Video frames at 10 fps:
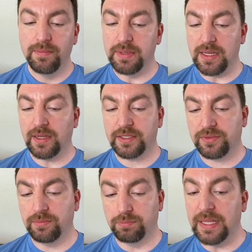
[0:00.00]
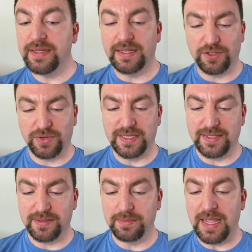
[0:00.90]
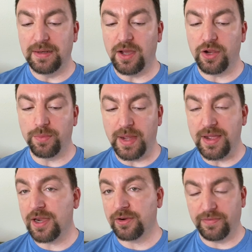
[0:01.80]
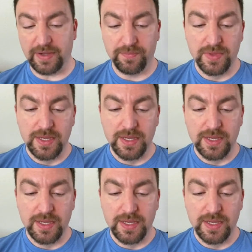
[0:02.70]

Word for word: beyond blending criticism and autobiography.